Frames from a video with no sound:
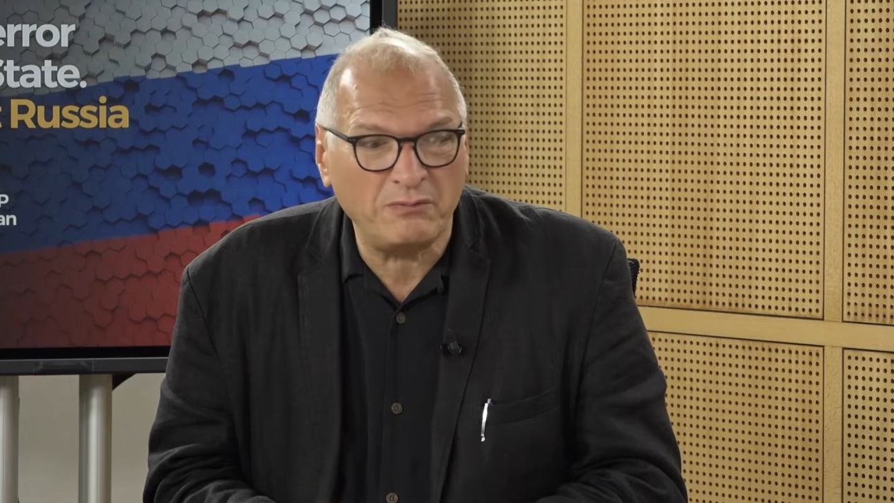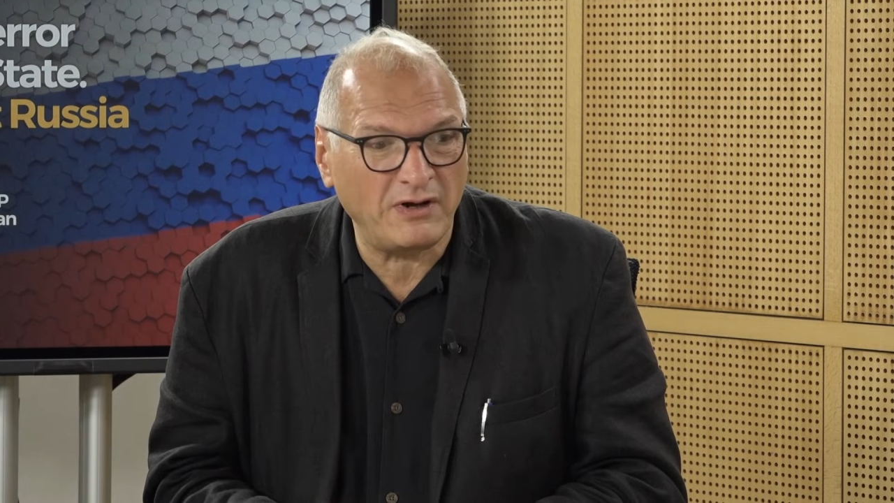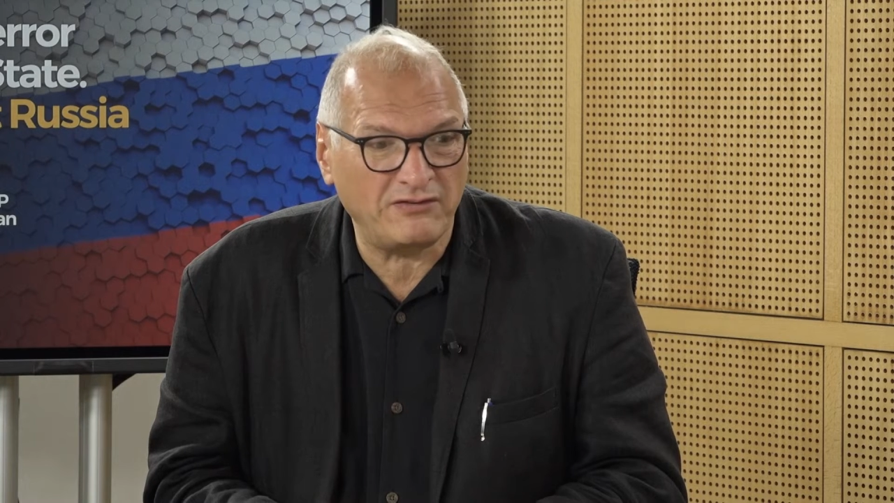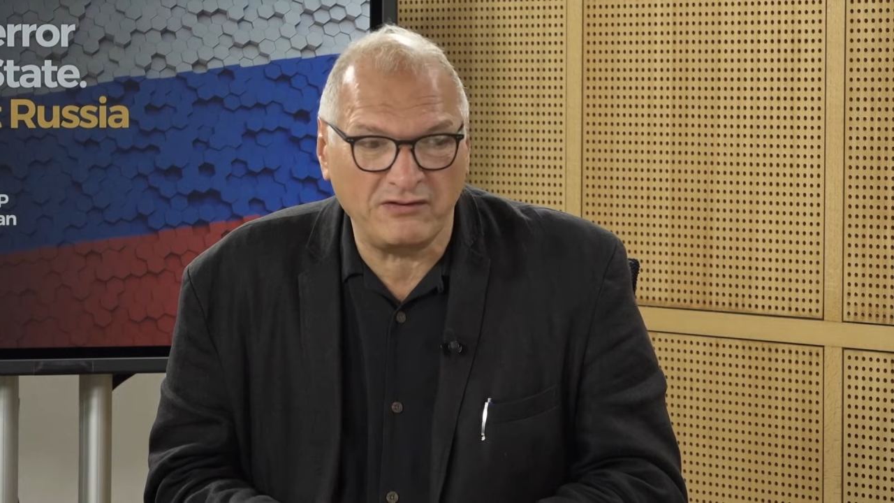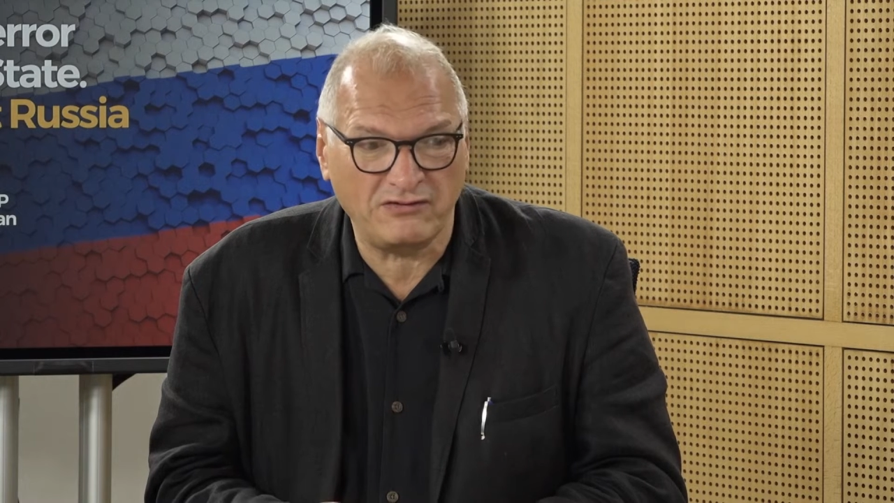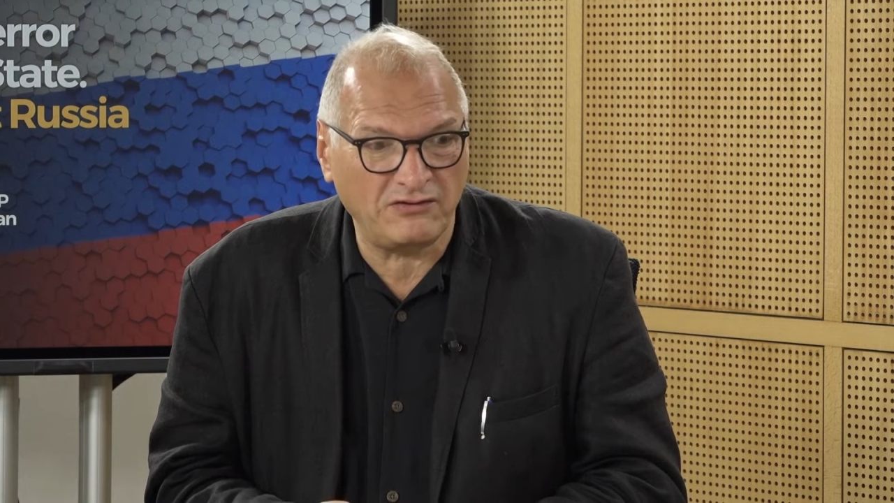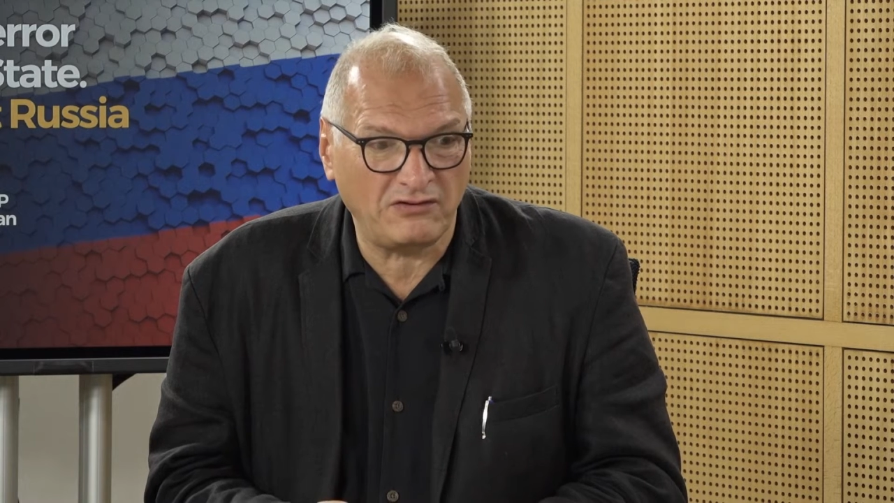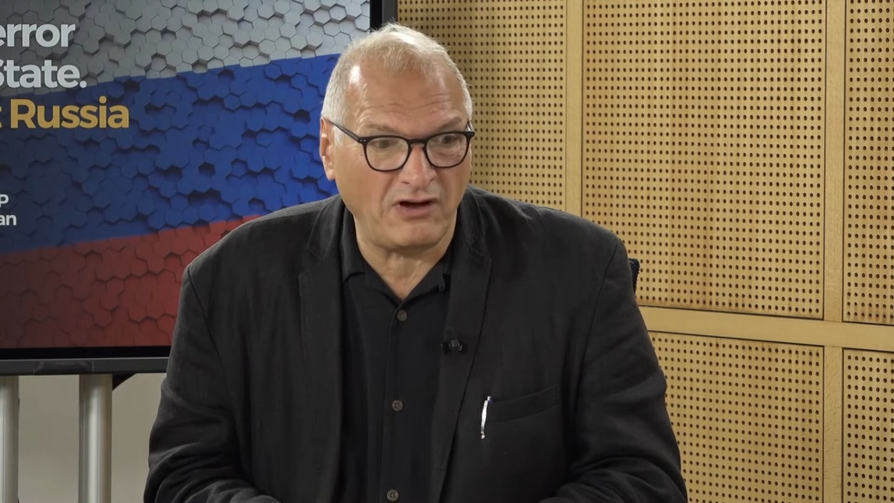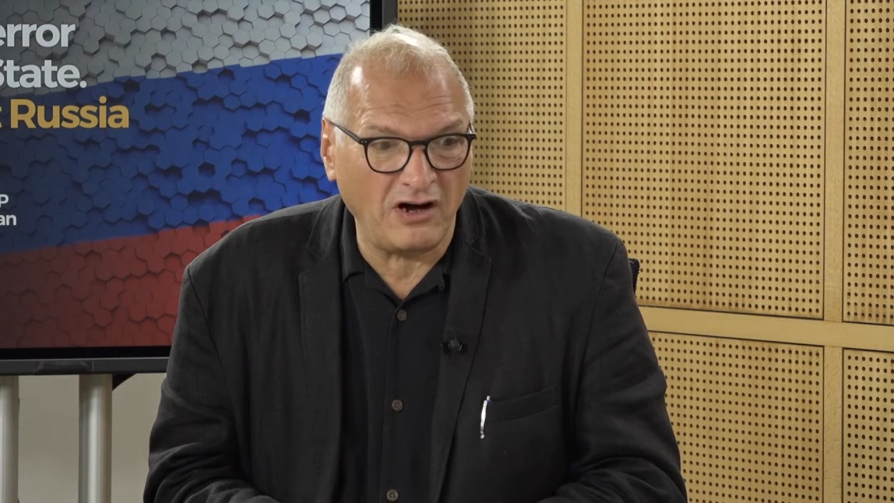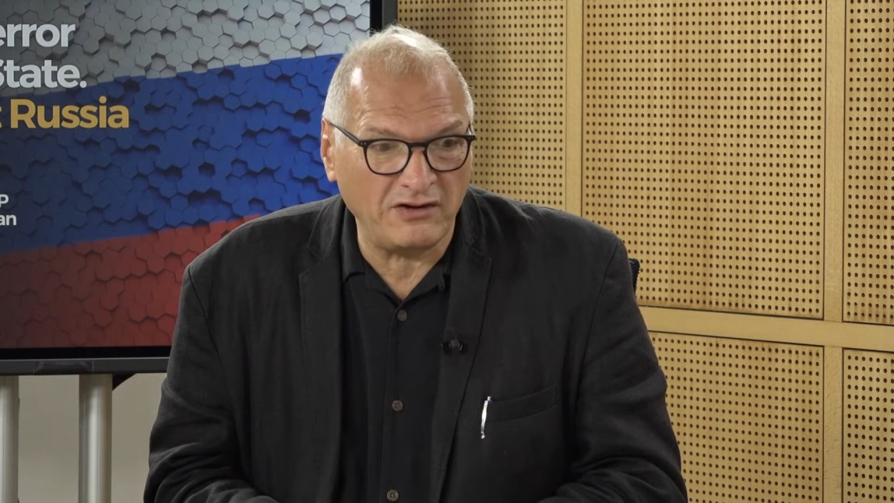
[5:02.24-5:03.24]
but this
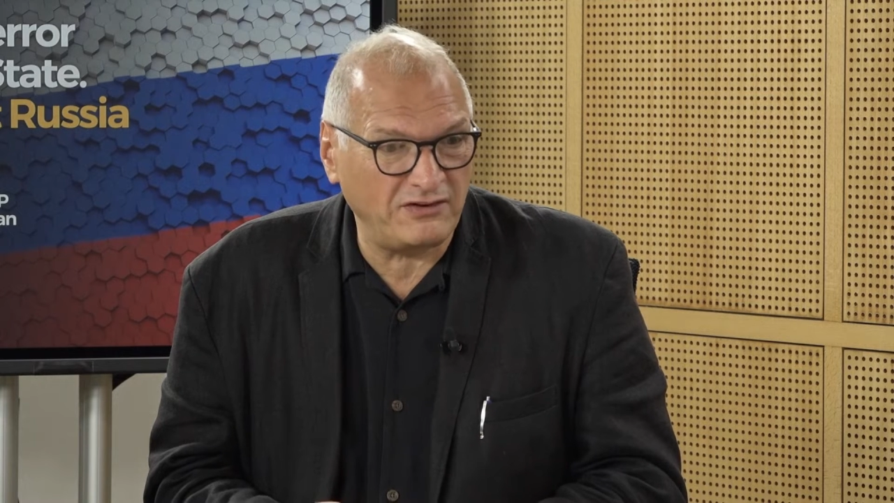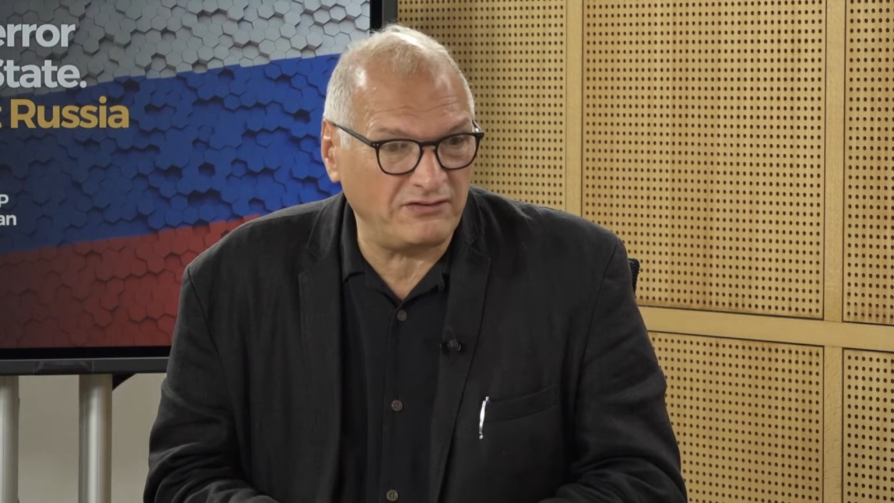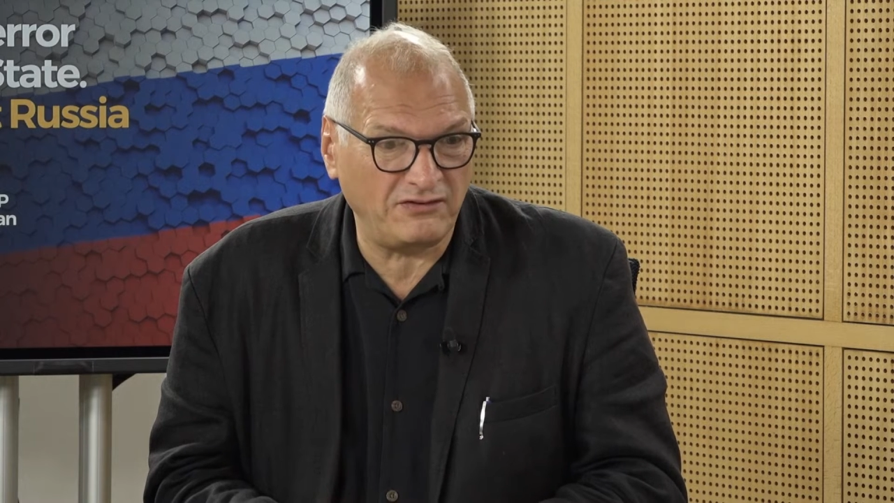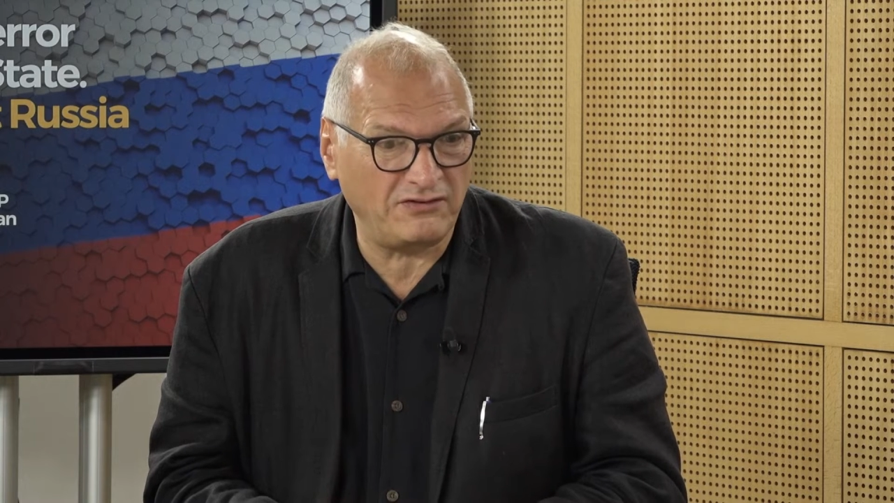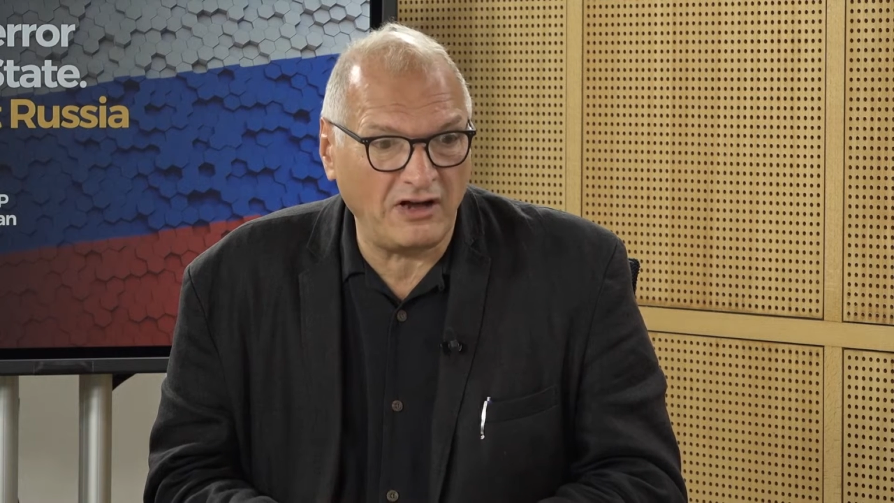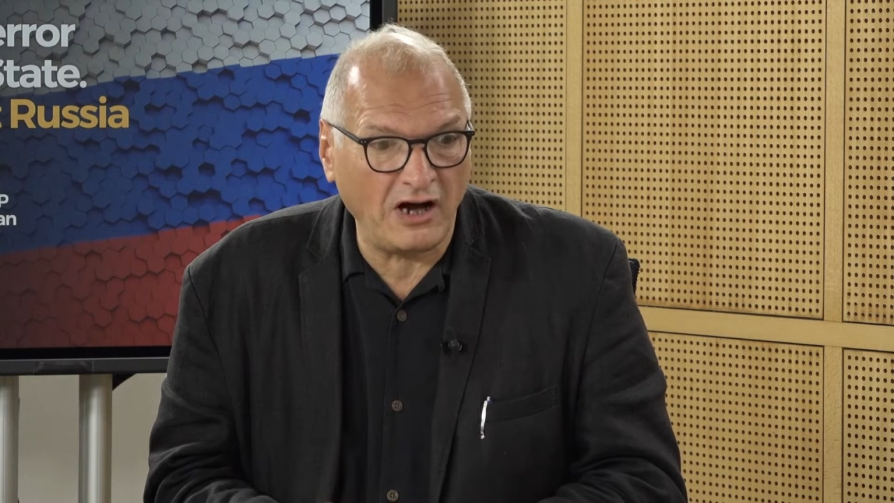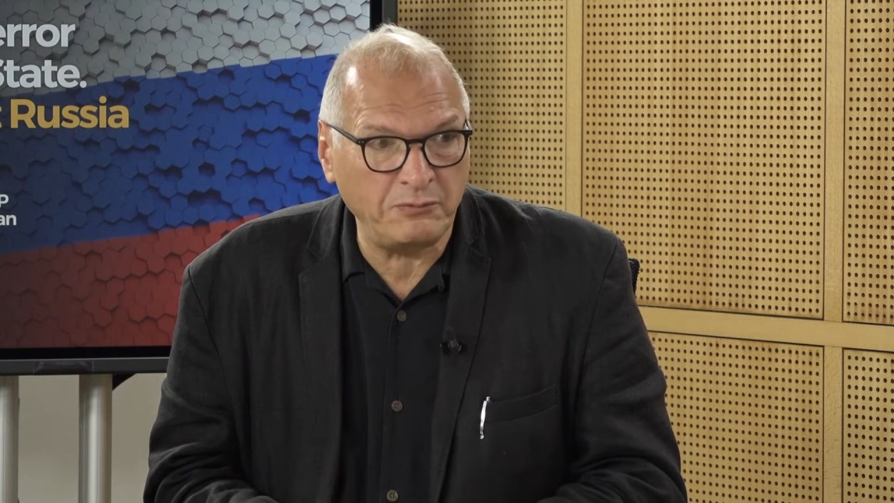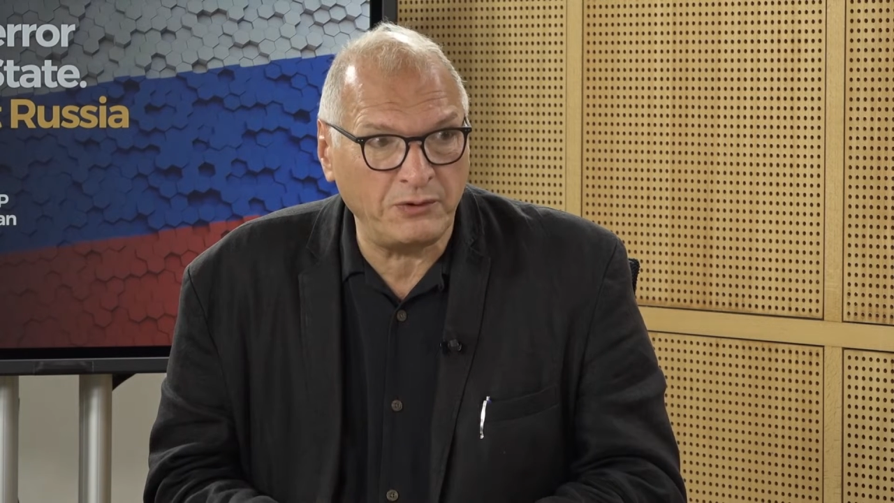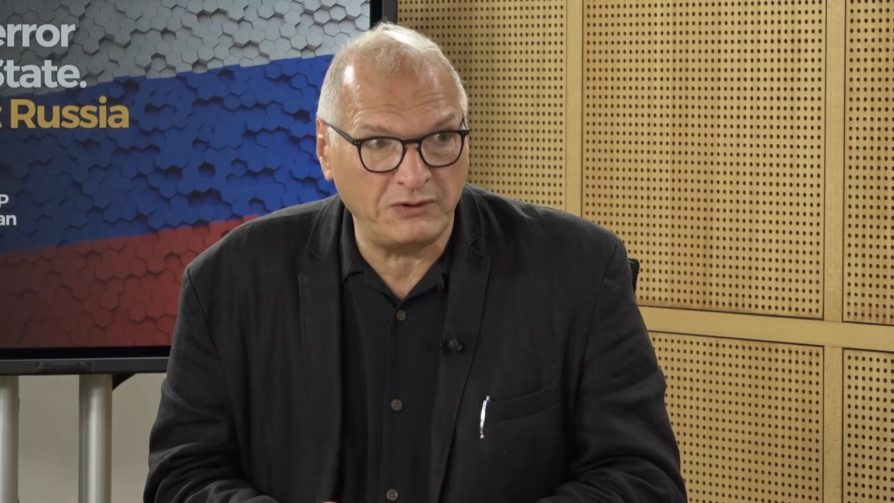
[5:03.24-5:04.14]
is the army